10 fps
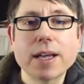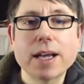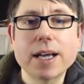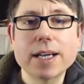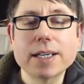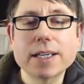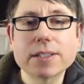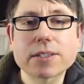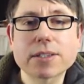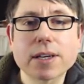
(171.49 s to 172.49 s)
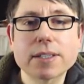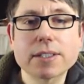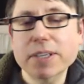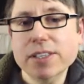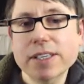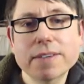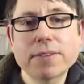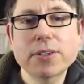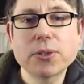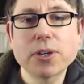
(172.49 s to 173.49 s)
and especially if
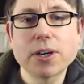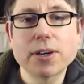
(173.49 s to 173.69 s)
you've